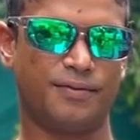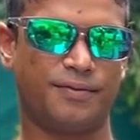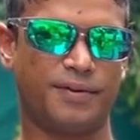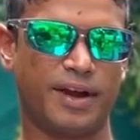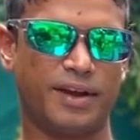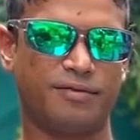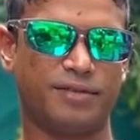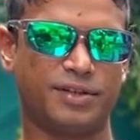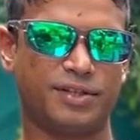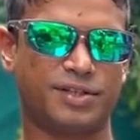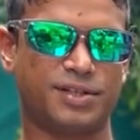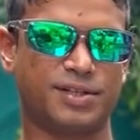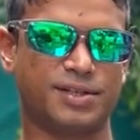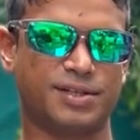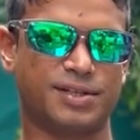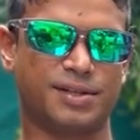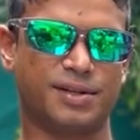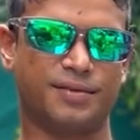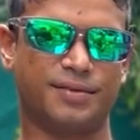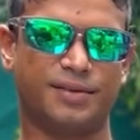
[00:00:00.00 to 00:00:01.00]
5
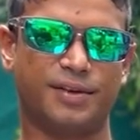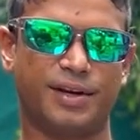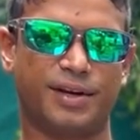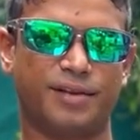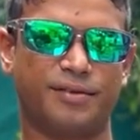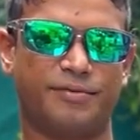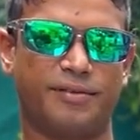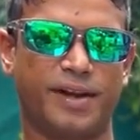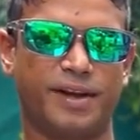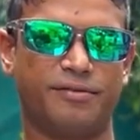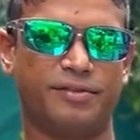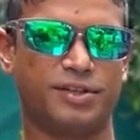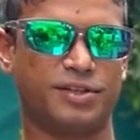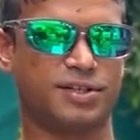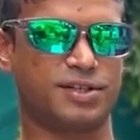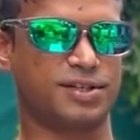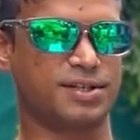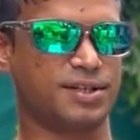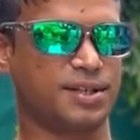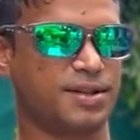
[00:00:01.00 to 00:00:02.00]
inches and 3 to 5
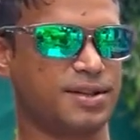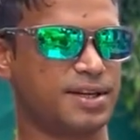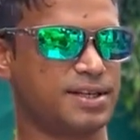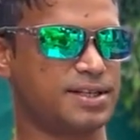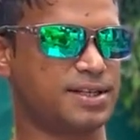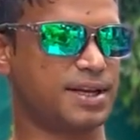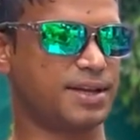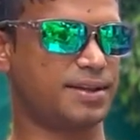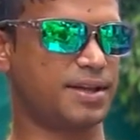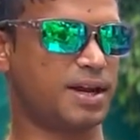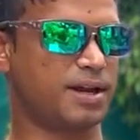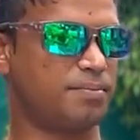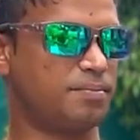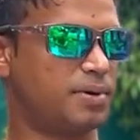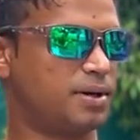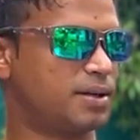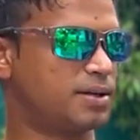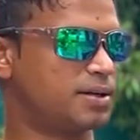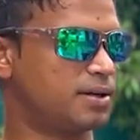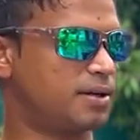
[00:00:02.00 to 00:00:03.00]
inches and things like that,
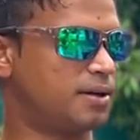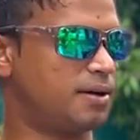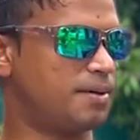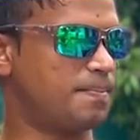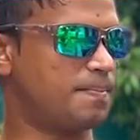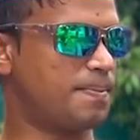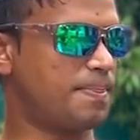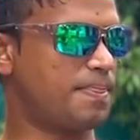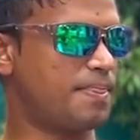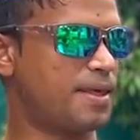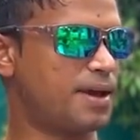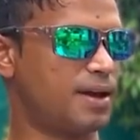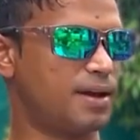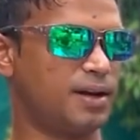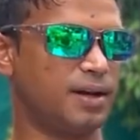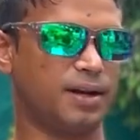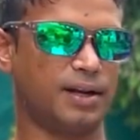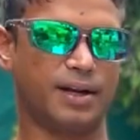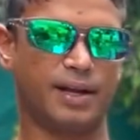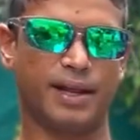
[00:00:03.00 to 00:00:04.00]
but they're a
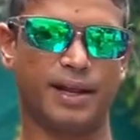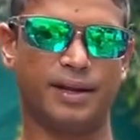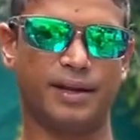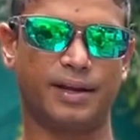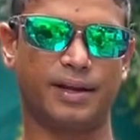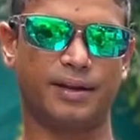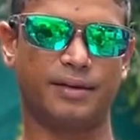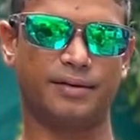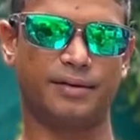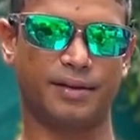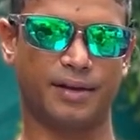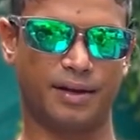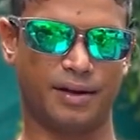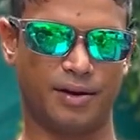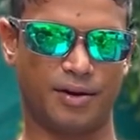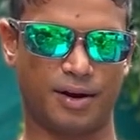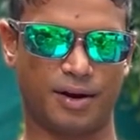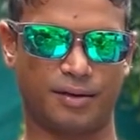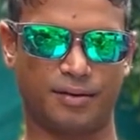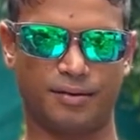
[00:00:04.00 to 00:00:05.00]
little delicate. They're
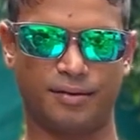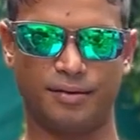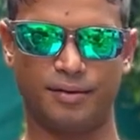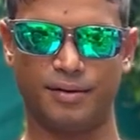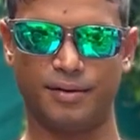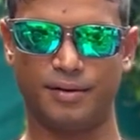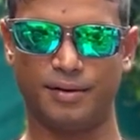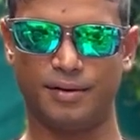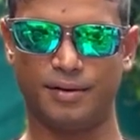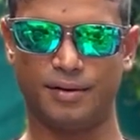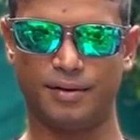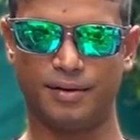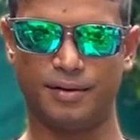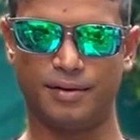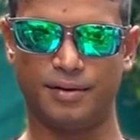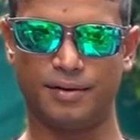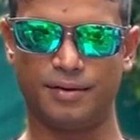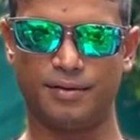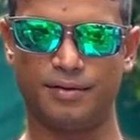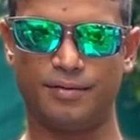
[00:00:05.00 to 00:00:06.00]
not
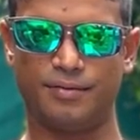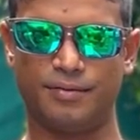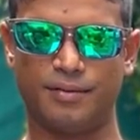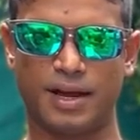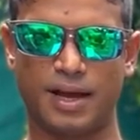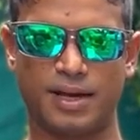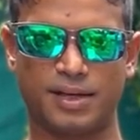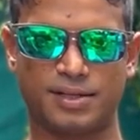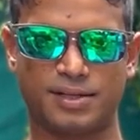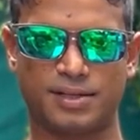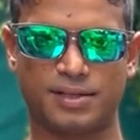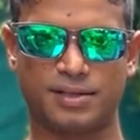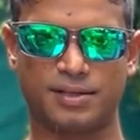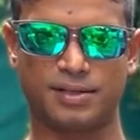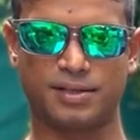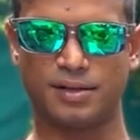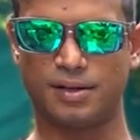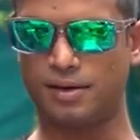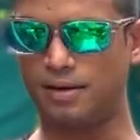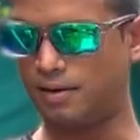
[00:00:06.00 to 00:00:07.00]
as
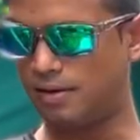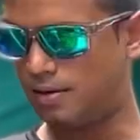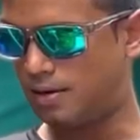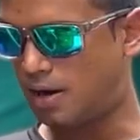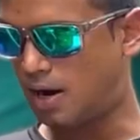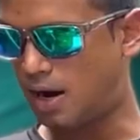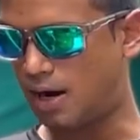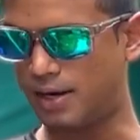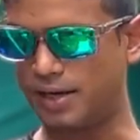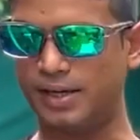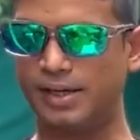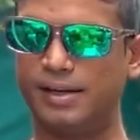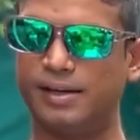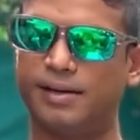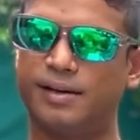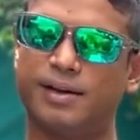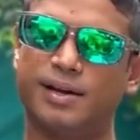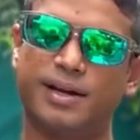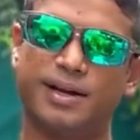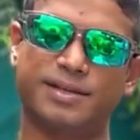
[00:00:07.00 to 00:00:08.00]

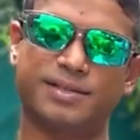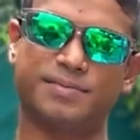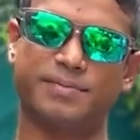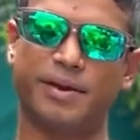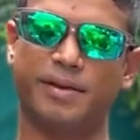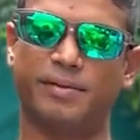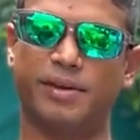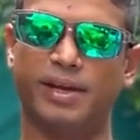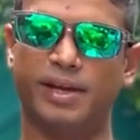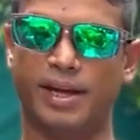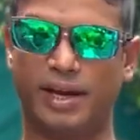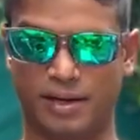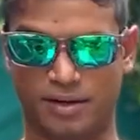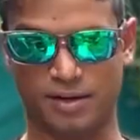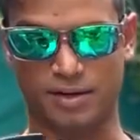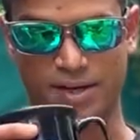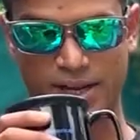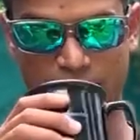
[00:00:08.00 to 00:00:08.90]
hardy as maybe an 8 or